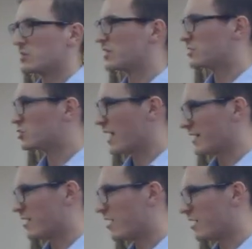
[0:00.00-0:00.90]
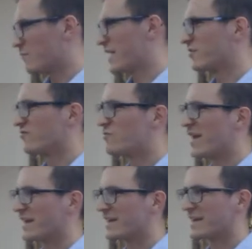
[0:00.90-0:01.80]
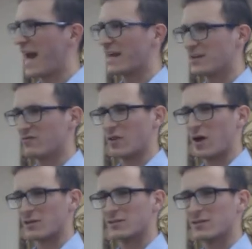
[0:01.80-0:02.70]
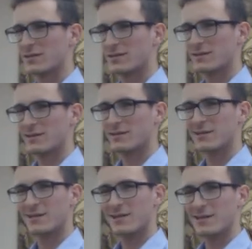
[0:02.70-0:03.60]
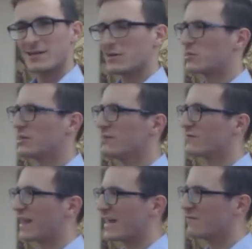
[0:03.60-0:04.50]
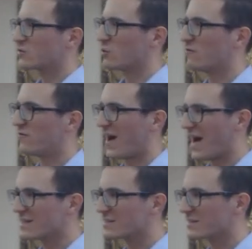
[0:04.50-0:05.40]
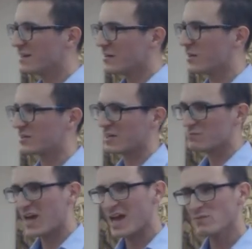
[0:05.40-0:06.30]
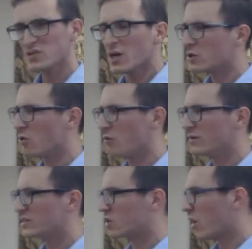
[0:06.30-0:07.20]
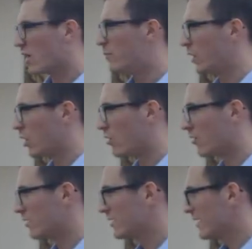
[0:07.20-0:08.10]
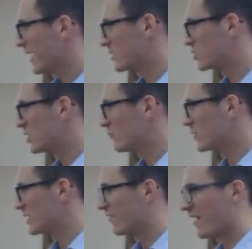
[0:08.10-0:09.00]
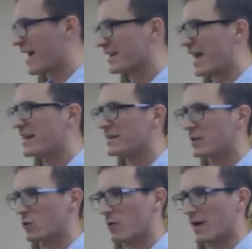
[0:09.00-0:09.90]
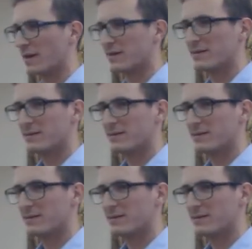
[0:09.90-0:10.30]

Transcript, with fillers: She had a giant heart made out of pink candy floss. She lived life so fast that sometimes you only saw a blur, and she wouldn't have had it any other way.